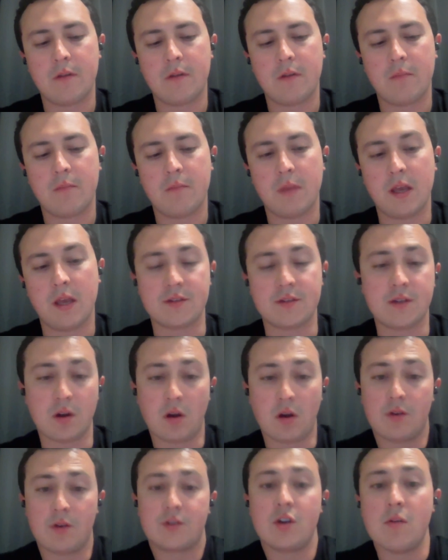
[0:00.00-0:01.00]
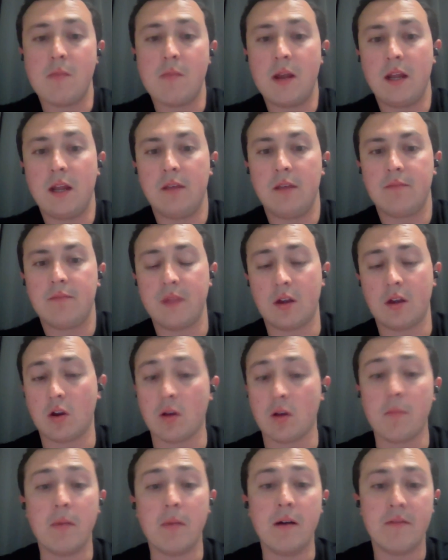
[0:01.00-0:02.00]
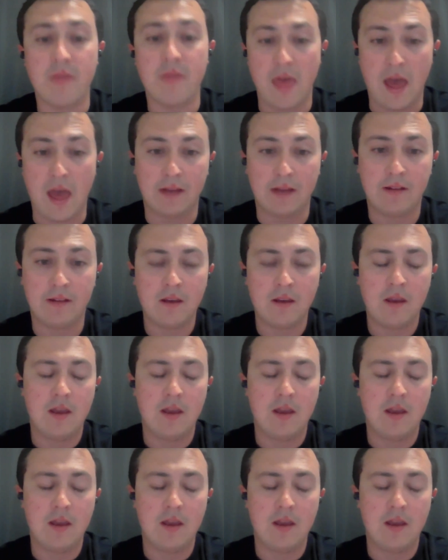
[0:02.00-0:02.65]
because there are so many that are above that.